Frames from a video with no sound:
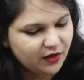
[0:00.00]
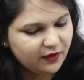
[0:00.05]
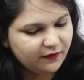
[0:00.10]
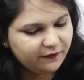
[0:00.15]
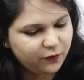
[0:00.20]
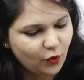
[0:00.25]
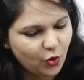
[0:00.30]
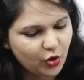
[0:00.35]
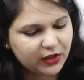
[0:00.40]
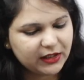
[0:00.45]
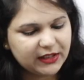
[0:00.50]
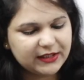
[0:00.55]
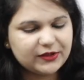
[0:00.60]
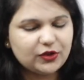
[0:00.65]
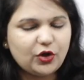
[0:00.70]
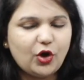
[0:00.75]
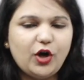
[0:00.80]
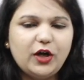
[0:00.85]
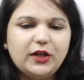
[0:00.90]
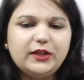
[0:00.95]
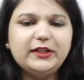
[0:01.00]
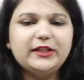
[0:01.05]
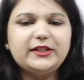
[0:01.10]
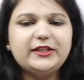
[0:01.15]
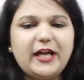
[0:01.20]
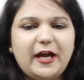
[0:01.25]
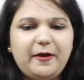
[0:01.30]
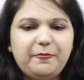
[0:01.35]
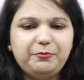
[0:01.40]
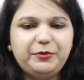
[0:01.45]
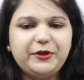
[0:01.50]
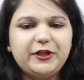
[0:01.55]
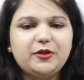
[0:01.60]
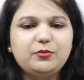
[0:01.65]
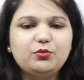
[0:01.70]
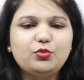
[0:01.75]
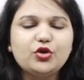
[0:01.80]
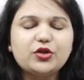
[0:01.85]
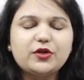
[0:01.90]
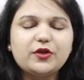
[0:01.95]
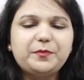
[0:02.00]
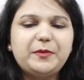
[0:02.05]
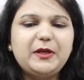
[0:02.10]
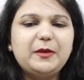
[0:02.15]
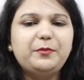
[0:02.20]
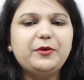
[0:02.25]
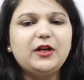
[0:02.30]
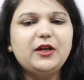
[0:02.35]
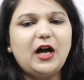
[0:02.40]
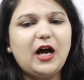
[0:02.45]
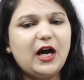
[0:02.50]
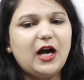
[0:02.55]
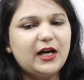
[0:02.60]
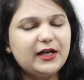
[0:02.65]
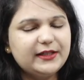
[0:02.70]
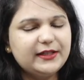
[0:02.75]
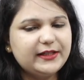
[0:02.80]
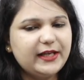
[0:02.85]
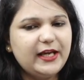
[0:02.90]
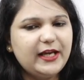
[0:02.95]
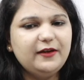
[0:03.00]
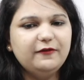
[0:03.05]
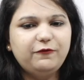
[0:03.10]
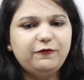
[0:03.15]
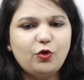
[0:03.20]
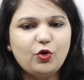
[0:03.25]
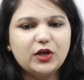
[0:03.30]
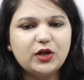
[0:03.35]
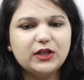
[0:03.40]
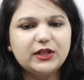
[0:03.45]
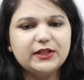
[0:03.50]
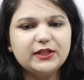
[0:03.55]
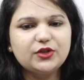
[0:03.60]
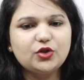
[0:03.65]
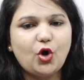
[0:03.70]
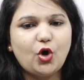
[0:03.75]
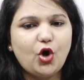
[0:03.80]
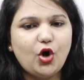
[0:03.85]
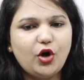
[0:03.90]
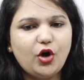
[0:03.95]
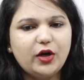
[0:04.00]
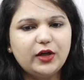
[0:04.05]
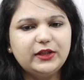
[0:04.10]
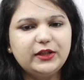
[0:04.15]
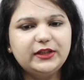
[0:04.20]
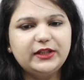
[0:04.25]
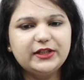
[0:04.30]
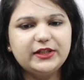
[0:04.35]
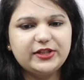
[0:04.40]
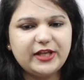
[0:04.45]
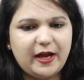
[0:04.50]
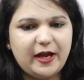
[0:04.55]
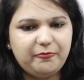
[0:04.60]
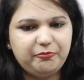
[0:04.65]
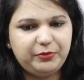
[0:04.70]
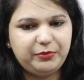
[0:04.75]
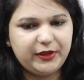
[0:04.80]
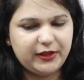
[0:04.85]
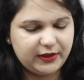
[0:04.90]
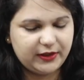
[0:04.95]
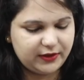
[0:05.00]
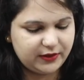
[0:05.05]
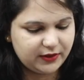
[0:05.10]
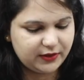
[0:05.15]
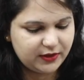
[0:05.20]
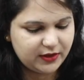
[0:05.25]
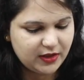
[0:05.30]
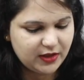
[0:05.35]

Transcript: Focus on the champion. Most of the people are saying focus on the champion.